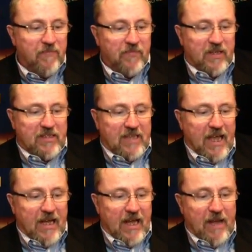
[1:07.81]
The
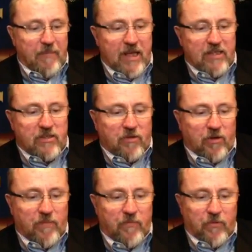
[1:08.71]
Sinai-based
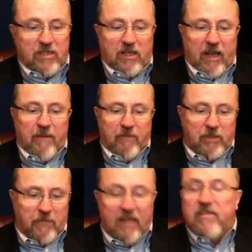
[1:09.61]
group, which claimed
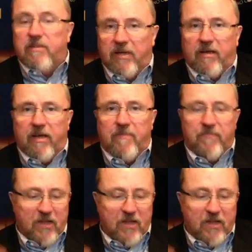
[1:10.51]
responsibility